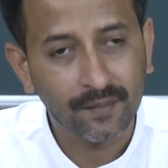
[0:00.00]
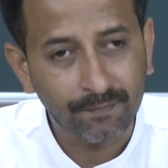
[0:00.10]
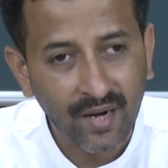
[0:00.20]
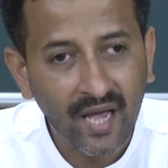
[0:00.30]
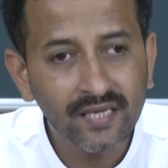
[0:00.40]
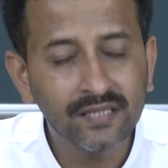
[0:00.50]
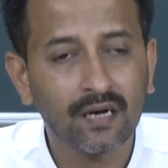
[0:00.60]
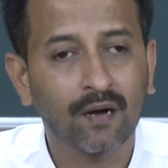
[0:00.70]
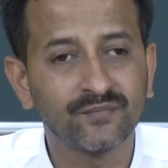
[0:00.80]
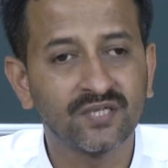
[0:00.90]
prior,
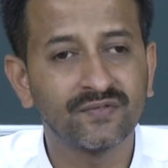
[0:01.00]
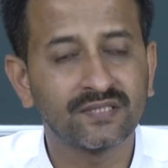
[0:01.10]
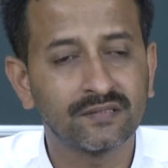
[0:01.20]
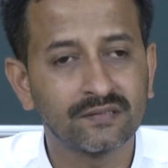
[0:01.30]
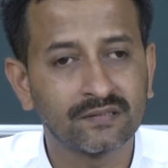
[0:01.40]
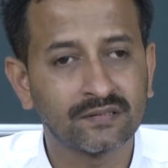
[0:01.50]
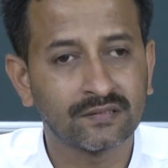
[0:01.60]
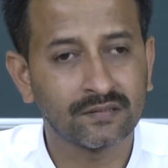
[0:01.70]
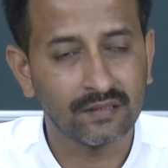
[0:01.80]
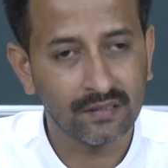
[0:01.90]

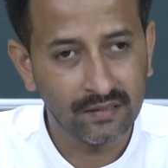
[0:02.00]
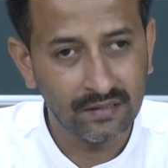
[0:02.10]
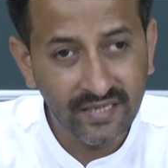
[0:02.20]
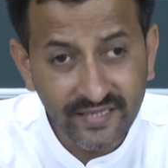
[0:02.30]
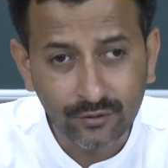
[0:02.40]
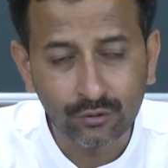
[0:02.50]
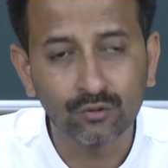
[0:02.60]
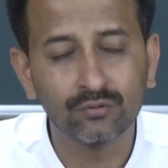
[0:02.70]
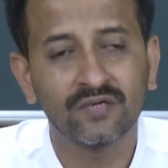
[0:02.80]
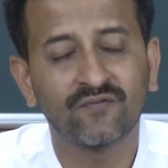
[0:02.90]
observations lead
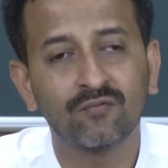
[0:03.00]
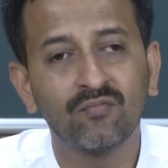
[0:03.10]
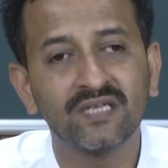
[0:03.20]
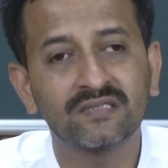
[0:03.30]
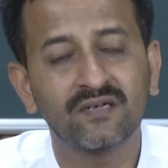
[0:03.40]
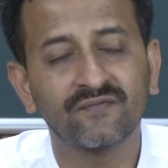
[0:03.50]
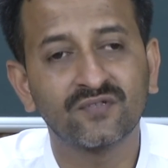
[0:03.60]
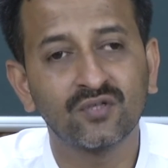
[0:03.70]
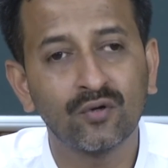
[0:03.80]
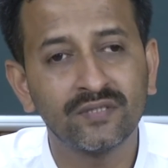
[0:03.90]
to the formulation of
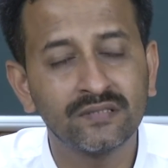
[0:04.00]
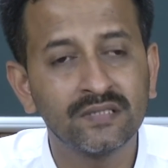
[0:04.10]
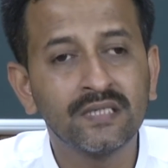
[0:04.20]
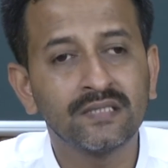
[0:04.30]
theories.